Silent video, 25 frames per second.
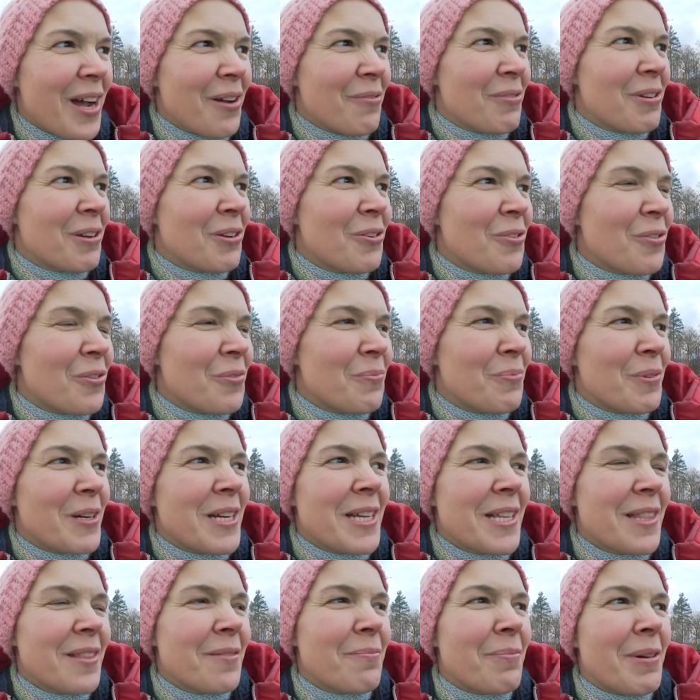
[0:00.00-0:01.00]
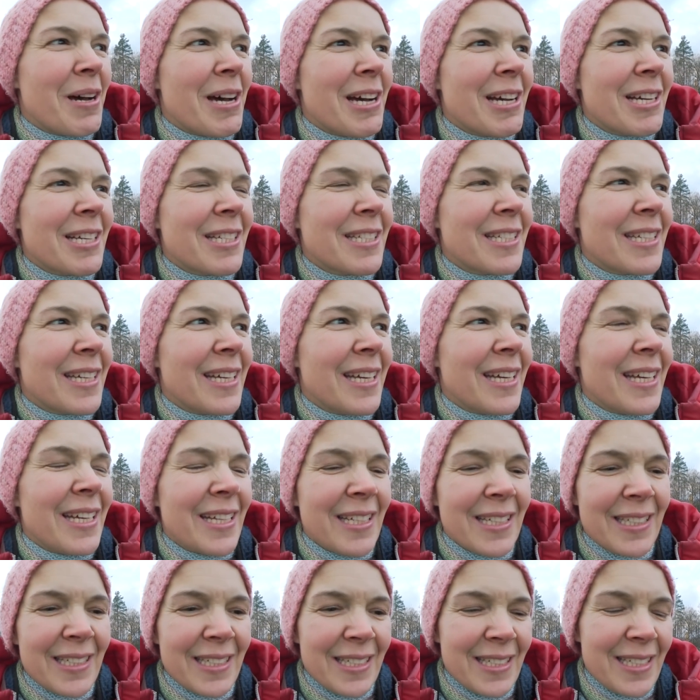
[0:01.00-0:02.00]
I will go bring the bags
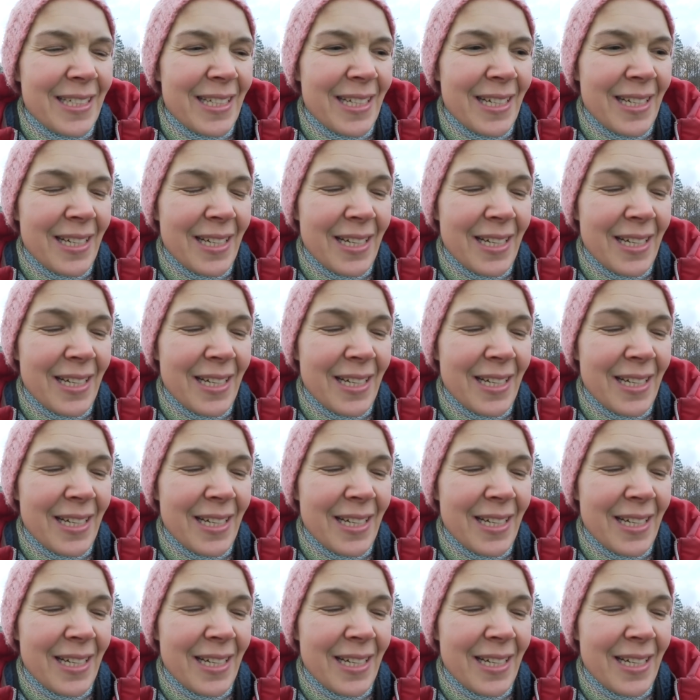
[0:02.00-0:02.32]
and